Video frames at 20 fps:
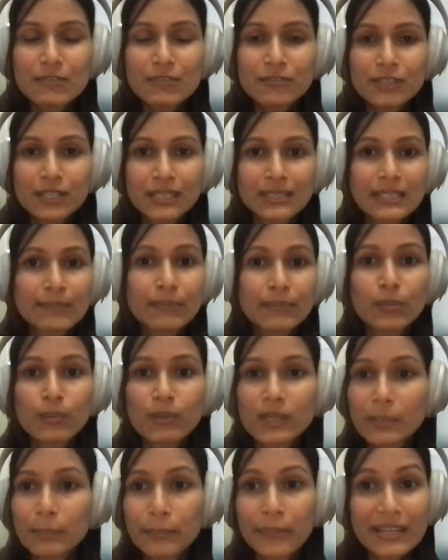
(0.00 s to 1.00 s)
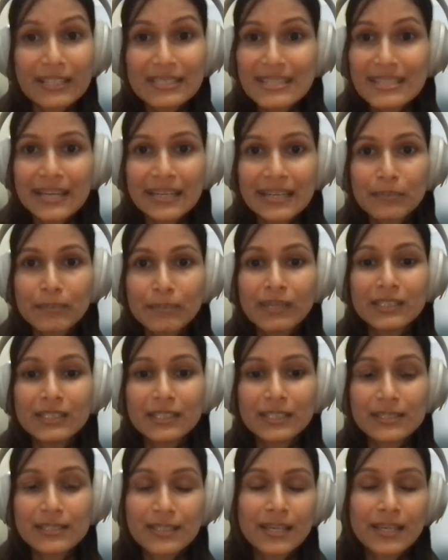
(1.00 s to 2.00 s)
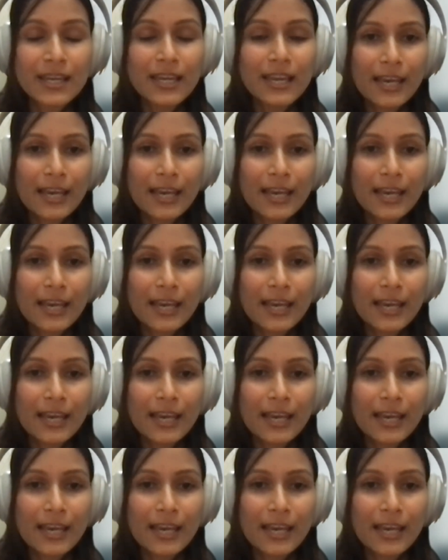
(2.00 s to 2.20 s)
for example, what the Paris Agreement is